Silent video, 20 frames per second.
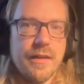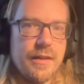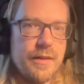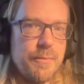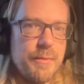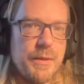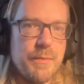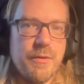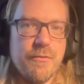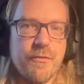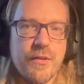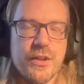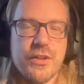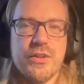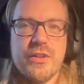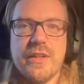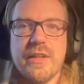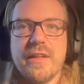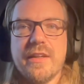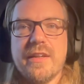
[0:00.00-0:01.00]
maybe
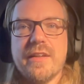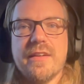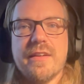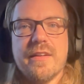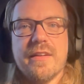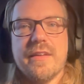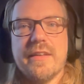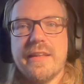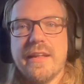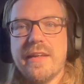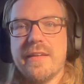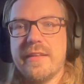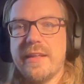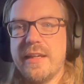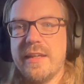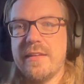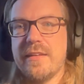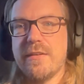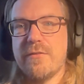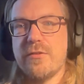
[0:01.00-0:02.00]
fetching
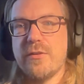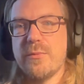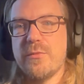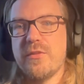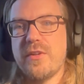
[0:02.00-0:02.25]
data from